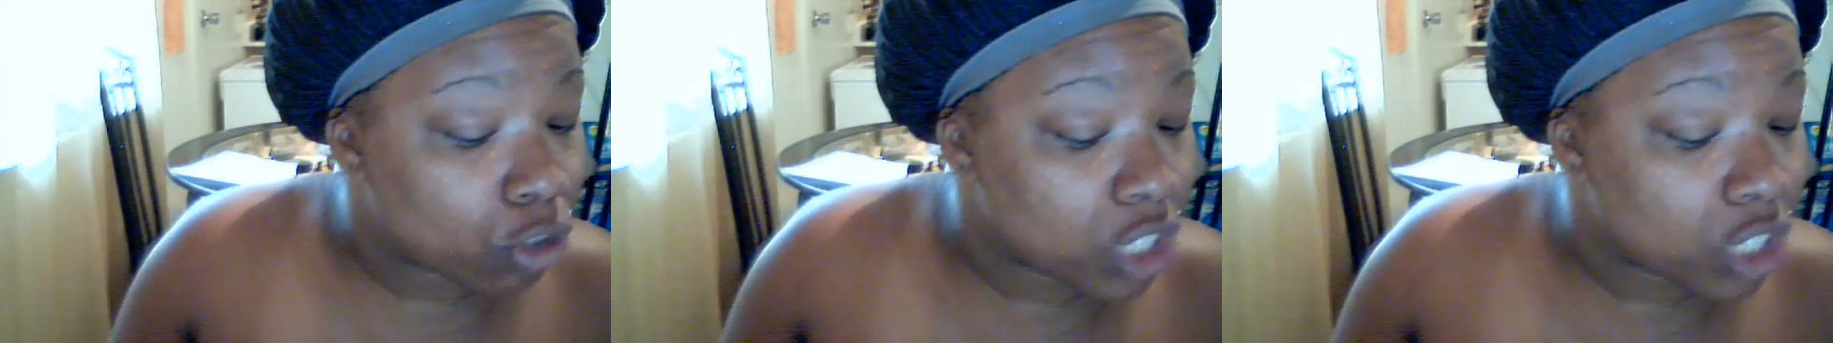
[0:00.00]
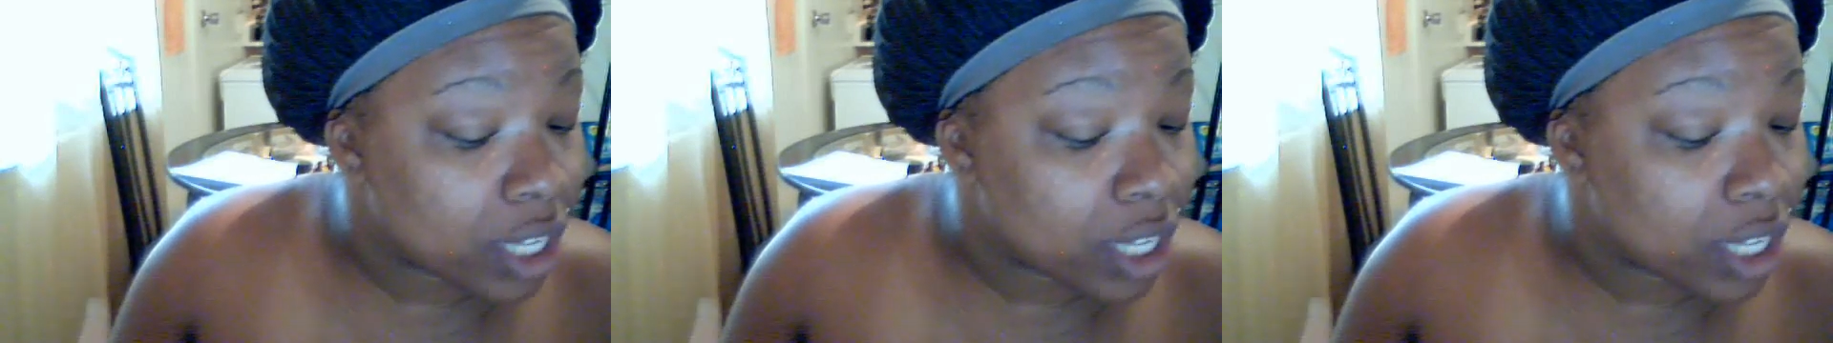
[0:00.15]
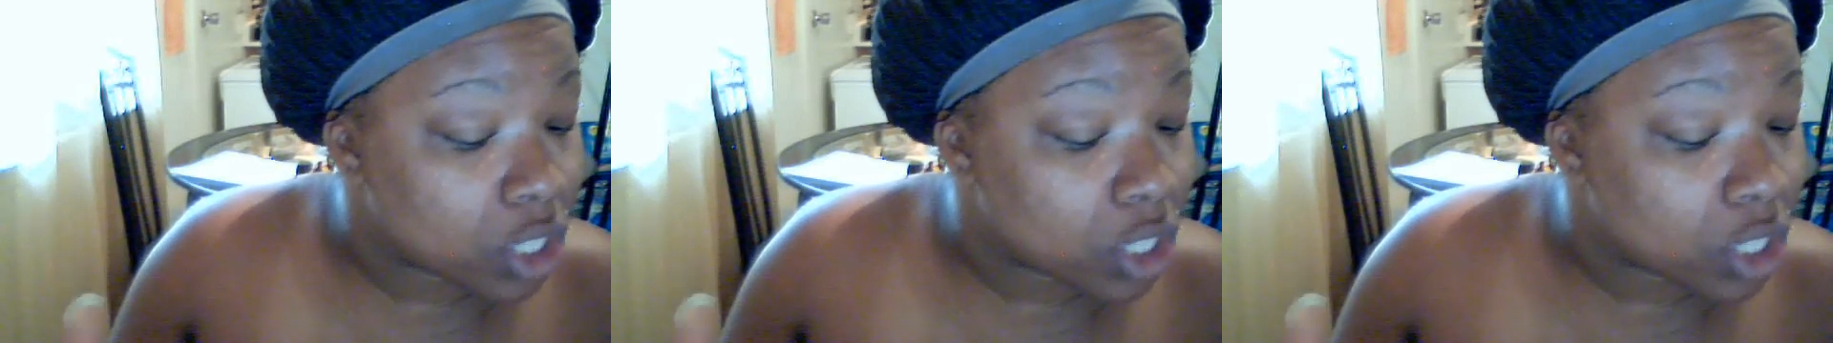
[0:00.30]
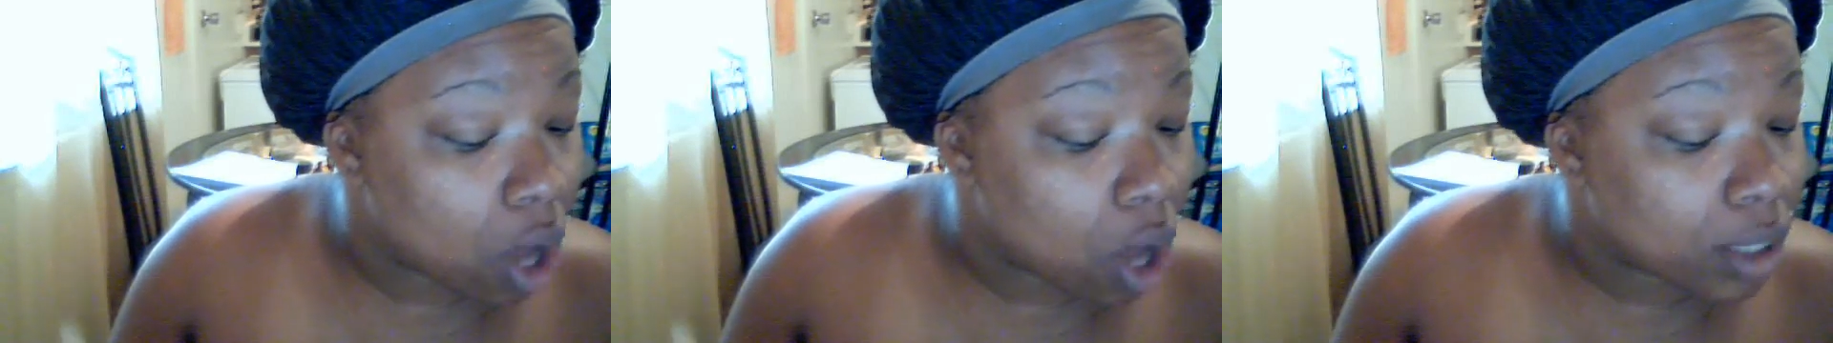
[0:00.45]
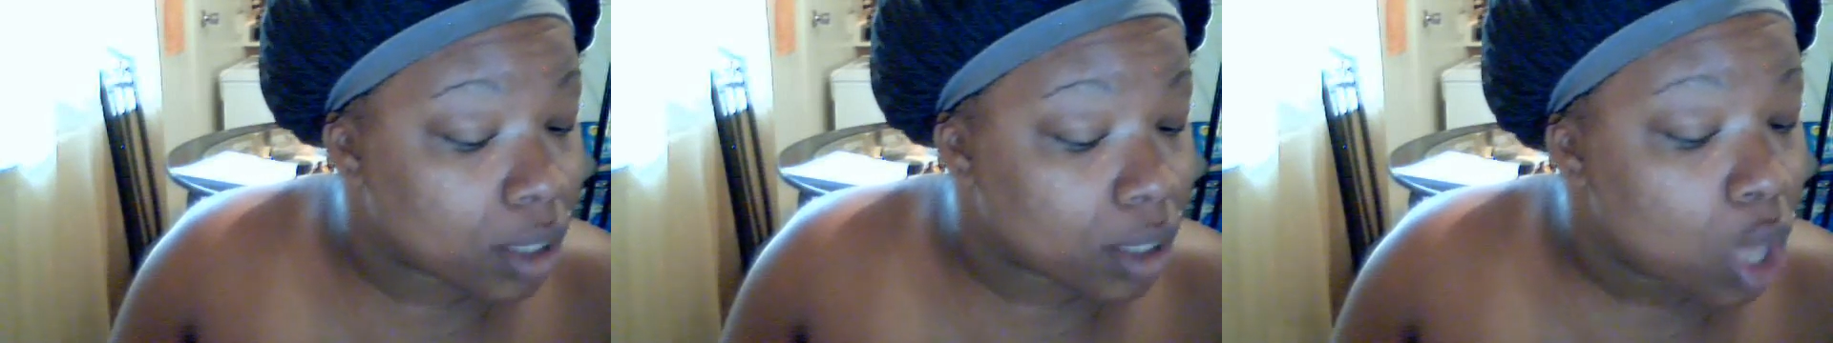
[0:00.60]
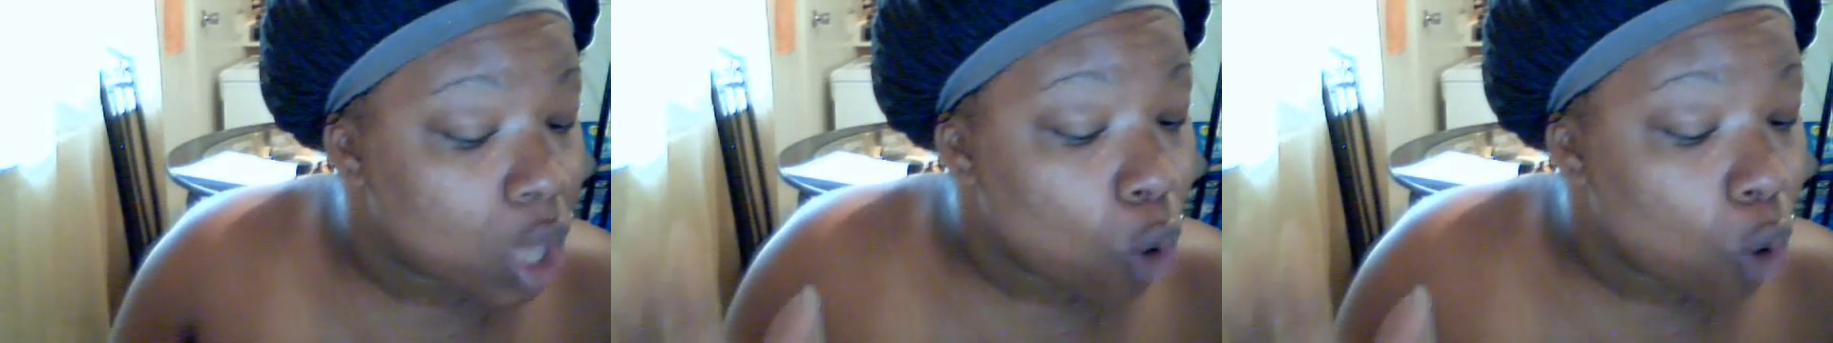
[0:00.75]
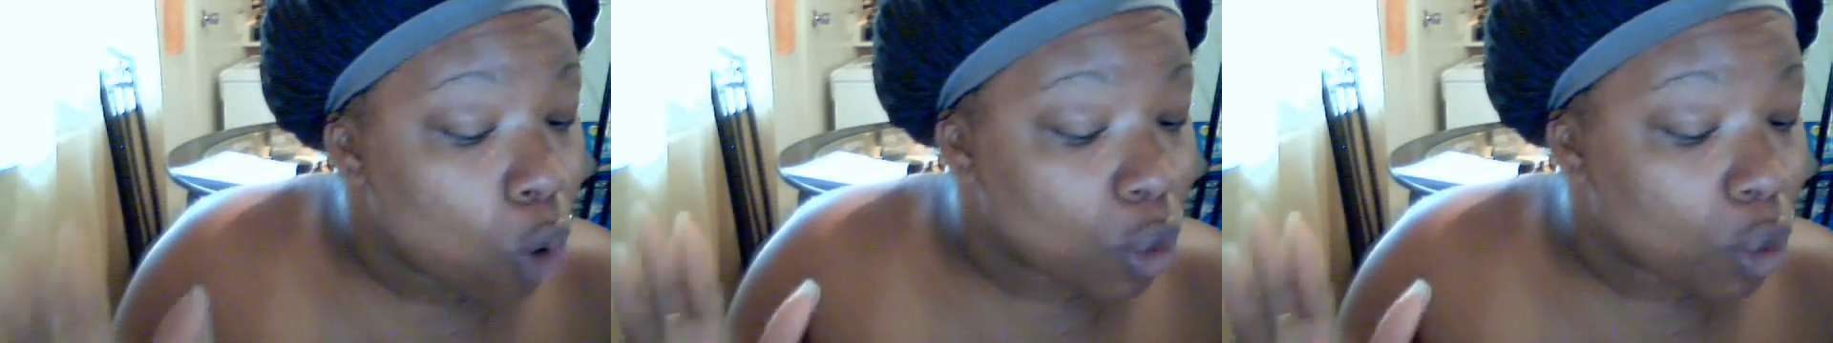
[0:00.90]
sauce
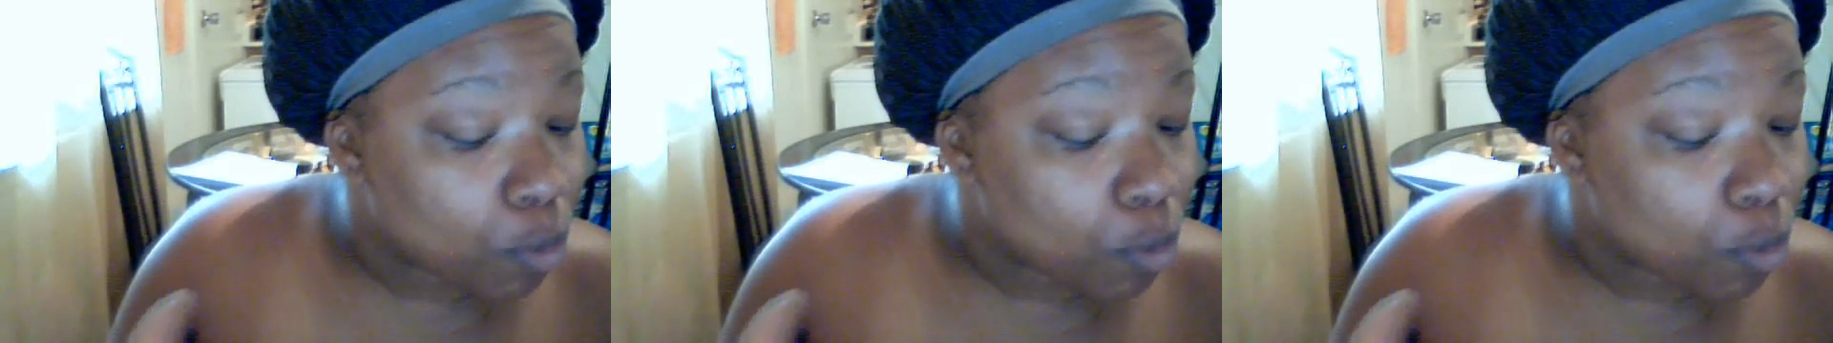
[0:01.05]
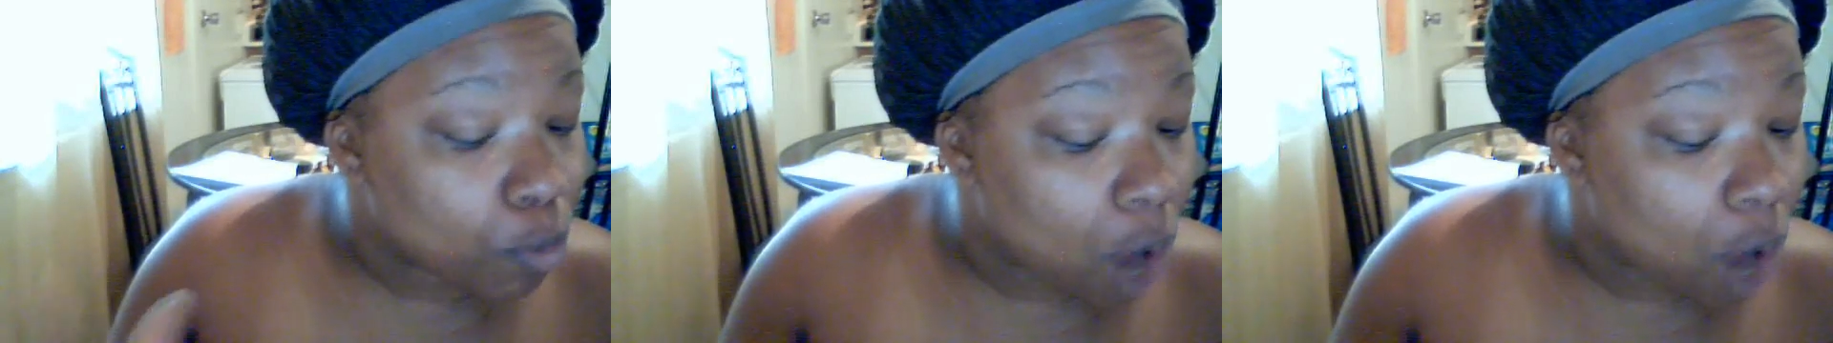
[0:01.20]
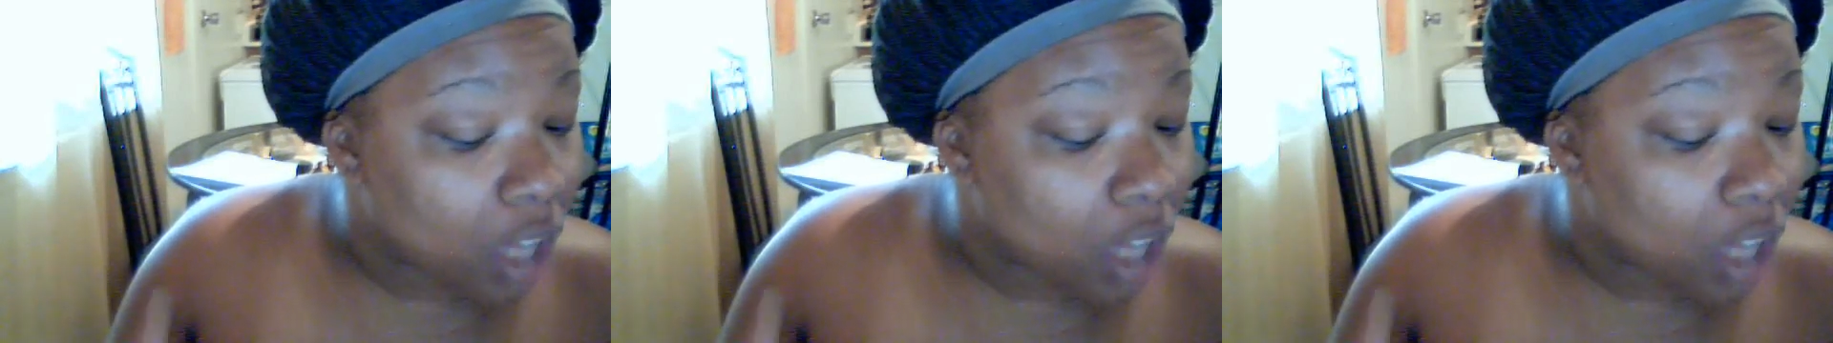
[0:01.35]
with broccoli,